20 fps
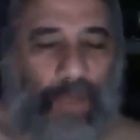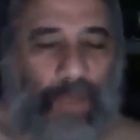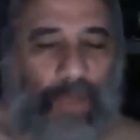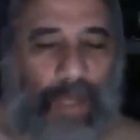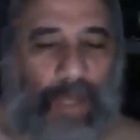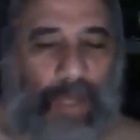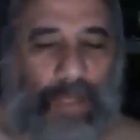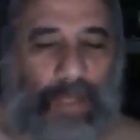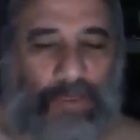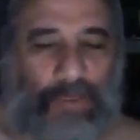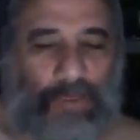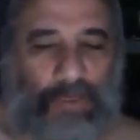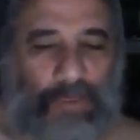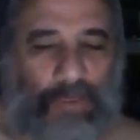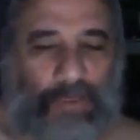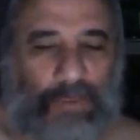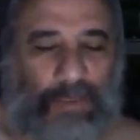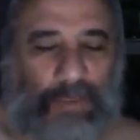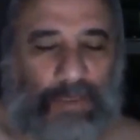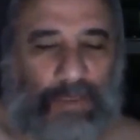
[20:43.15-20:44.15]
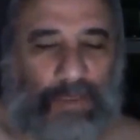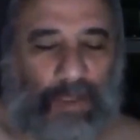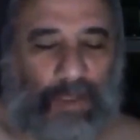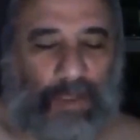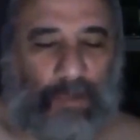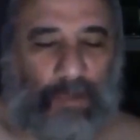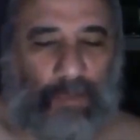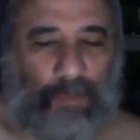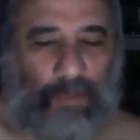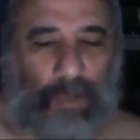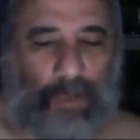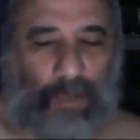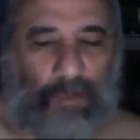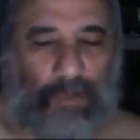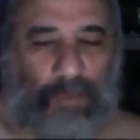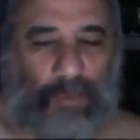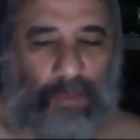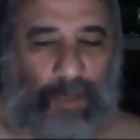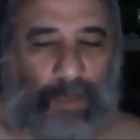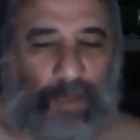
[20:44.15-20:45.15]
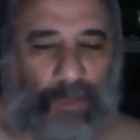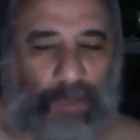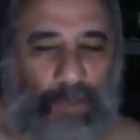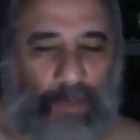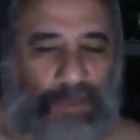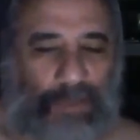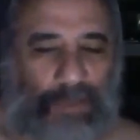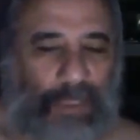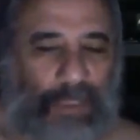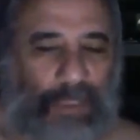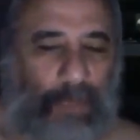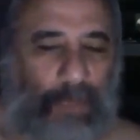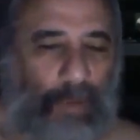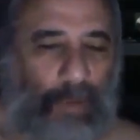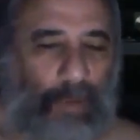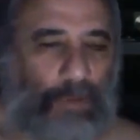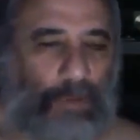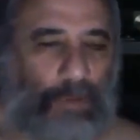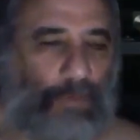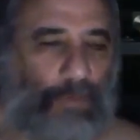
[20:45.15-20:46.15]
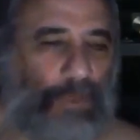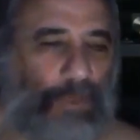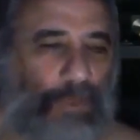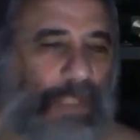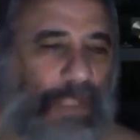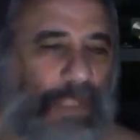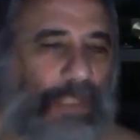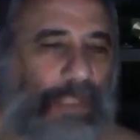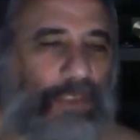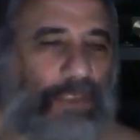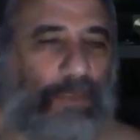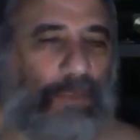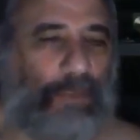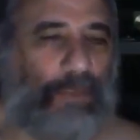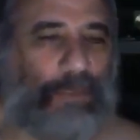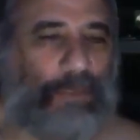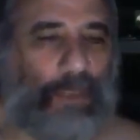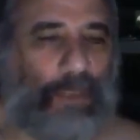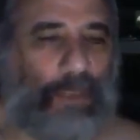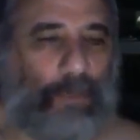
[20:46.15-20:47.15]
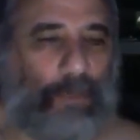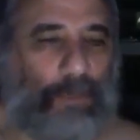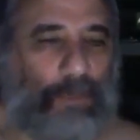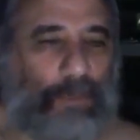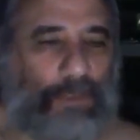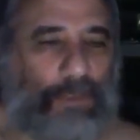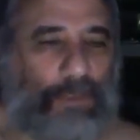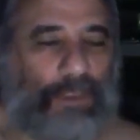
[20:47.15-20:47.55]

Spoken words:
and it's a lot of it is about domestic abuse, false allegations of domestic abuse,